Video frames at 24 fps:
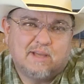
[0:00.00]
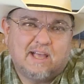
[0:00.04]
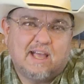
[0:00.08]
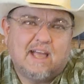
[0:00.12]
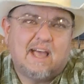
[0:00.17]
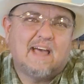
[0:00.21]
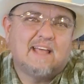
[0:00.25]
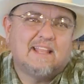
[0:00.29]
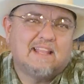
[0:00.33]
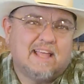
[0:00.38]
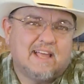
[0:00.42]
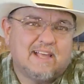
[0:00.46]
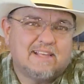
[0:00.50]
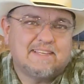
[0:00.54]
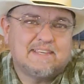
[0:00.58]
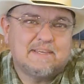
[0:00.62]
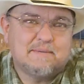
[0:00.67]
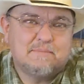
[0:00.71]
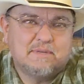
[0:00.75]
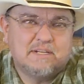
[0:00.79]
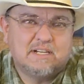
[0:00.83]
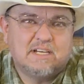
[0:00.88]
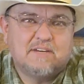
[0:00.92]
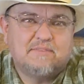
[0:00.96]
I like
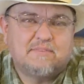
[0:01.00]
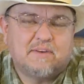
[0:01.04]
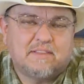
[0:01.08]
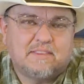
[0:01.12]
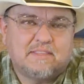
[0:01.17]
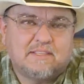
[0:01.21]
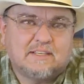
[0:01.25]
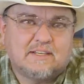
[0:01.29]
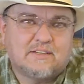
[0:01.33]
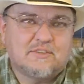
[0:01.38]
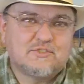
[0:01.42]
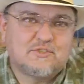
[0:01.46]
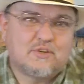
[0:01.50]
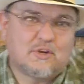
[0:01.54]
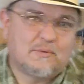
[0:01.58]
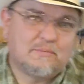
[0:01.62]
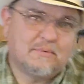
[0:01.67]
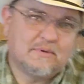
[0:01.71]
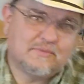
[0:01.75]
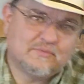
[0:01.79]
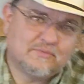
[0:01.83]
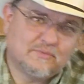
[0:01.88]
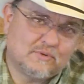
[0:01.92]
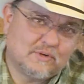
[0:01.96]
him enough. I think I'll
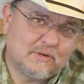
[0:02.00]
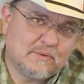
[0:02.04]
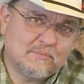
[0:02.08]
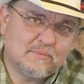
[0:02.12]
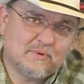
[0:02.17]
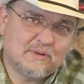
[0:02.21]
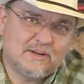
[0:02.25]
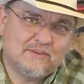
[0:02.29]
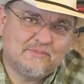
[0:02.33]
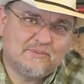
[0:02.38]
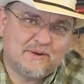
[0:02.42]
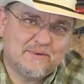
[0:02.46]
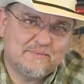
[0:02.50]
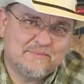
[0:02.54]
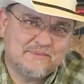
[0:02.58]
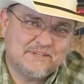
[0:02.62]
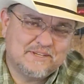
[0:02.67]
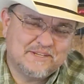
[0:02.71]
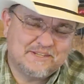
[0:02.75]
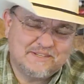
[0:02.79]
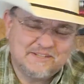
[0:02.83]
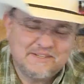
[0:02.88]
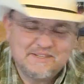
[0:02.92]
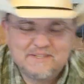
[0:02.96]
sharpen it for him whenever I'm
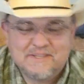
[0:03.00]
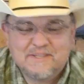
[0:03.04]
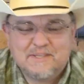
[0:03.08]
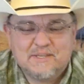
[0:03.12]
done.